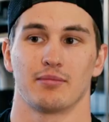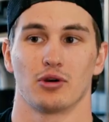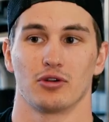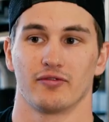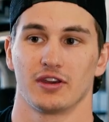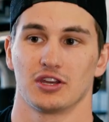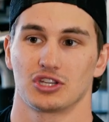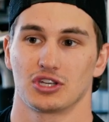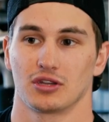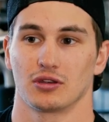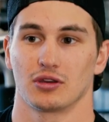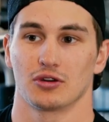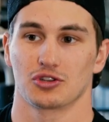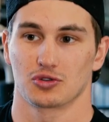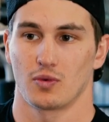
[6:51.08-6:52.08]

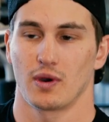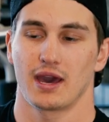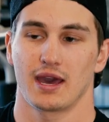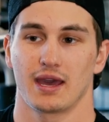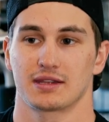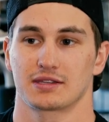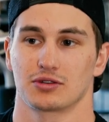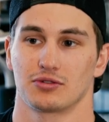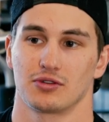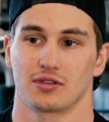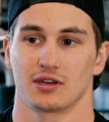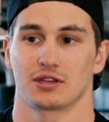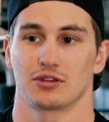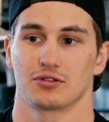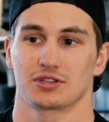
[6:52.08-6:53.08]
motivation goes away. And so you
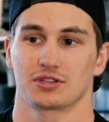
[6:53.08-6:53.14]
think to